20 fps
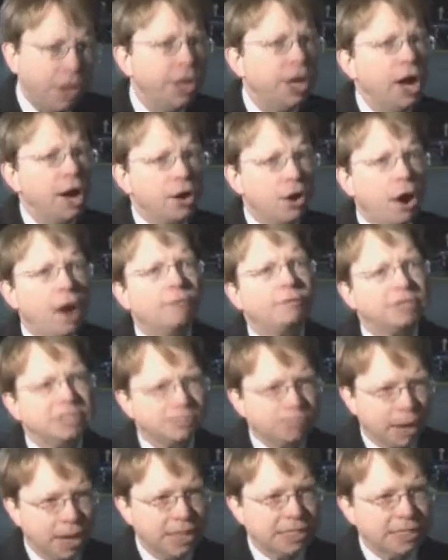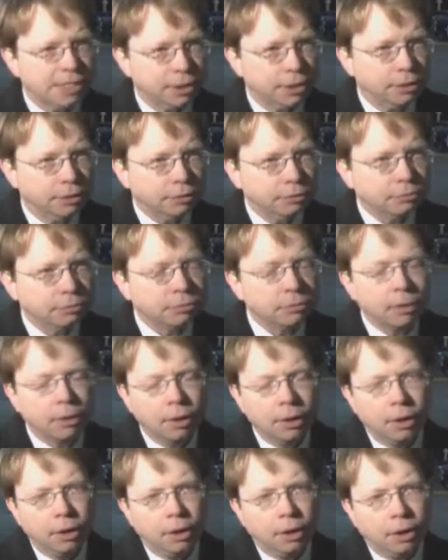He got off his bicycle.
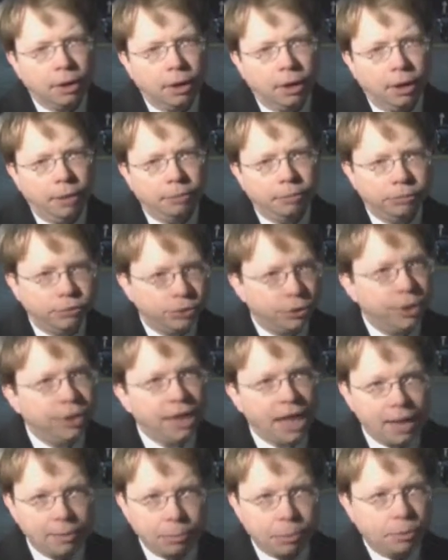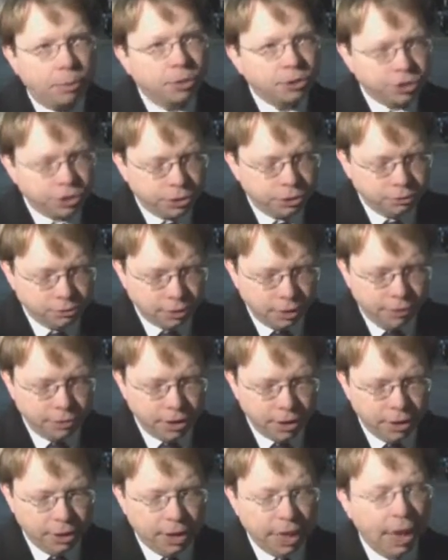During that portion
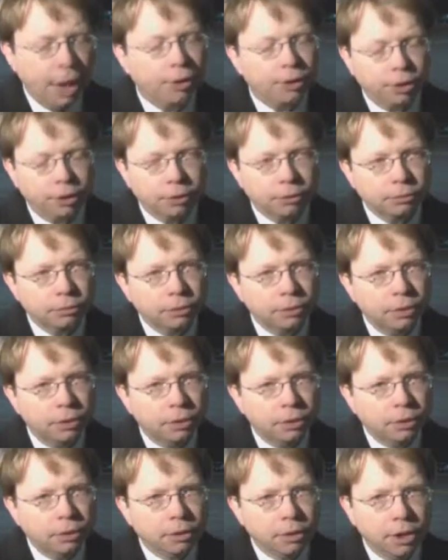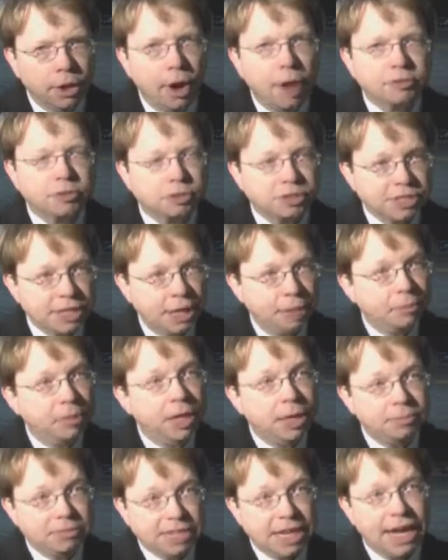of the encounter, the officer is
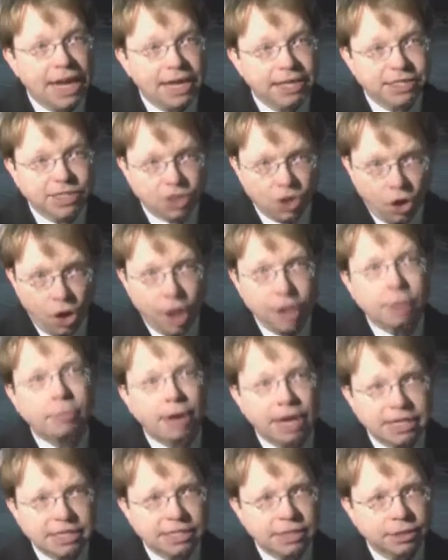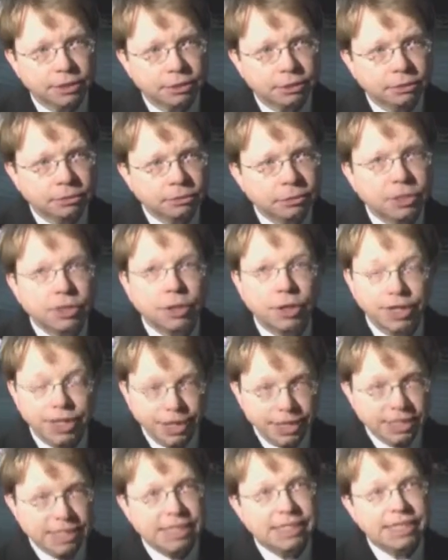telling him to keep his hands on the bicycle so
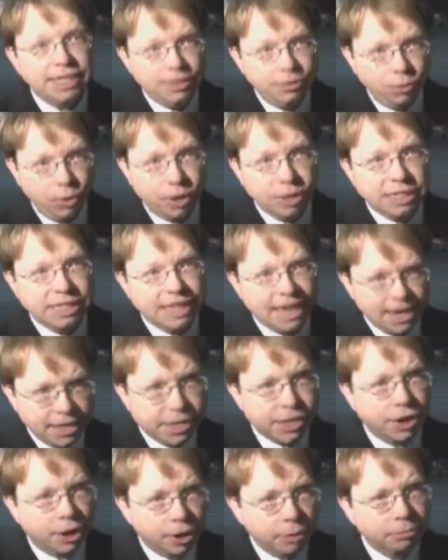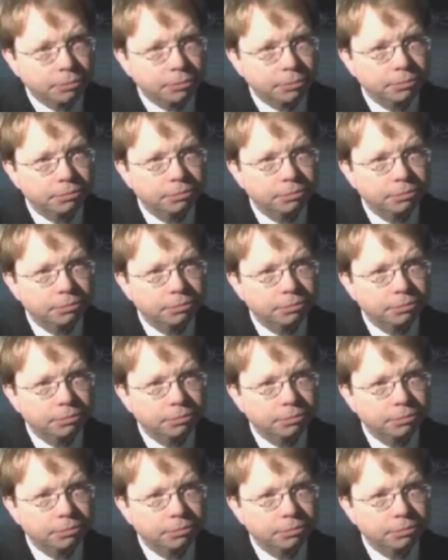that he can see where his hands are.